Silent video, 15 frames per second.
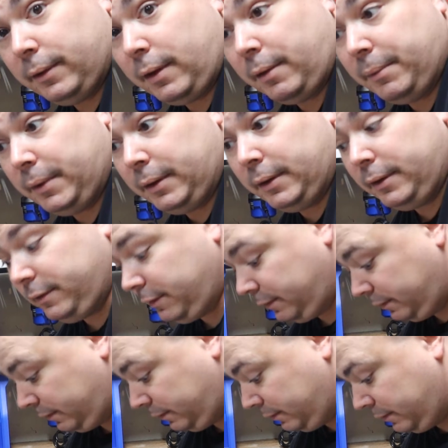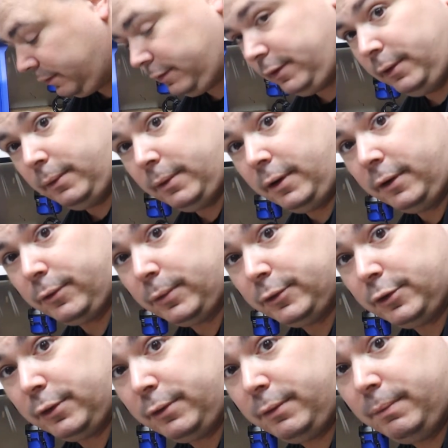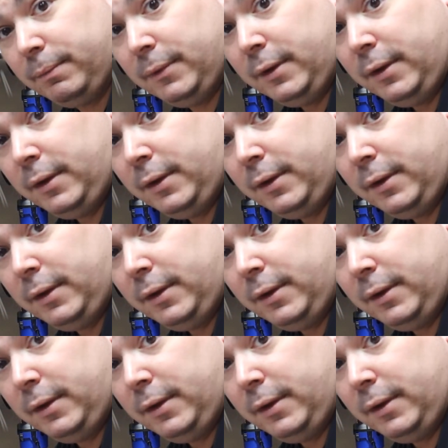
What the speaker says: I mean, it still works, which is